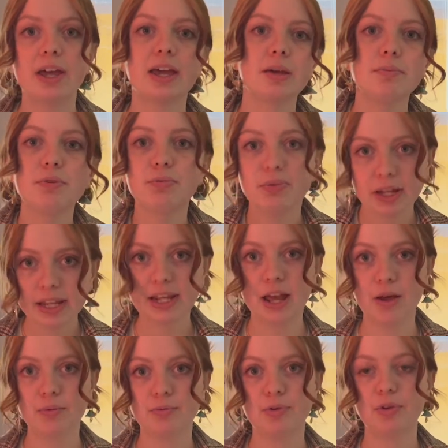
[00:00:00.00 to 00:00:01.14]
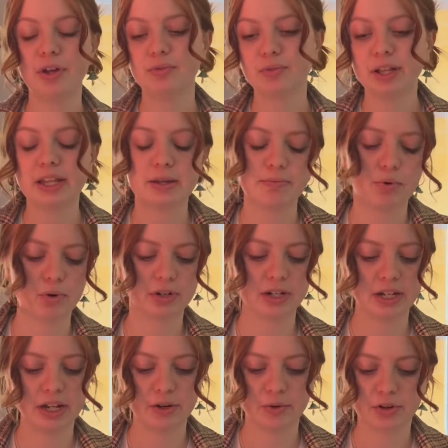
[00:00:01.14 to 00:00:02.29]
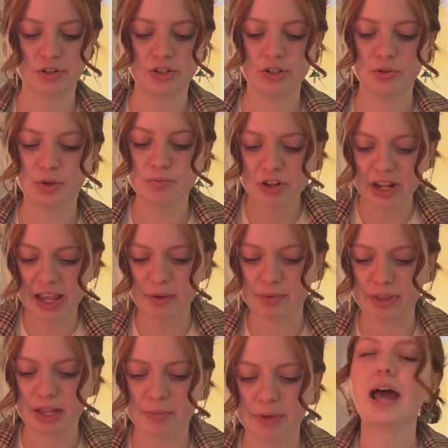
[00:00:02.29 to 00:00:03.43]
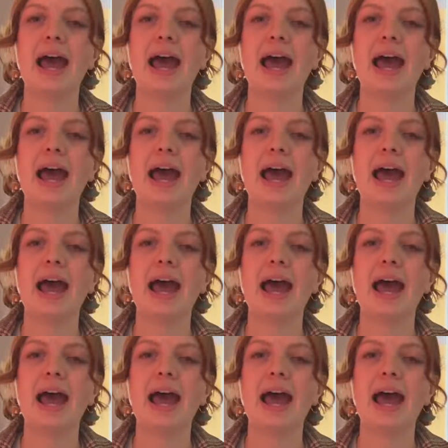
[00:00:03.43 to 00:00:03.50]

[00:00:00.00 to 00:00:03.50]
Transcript: can be really helpful and really important in order to communicate with them.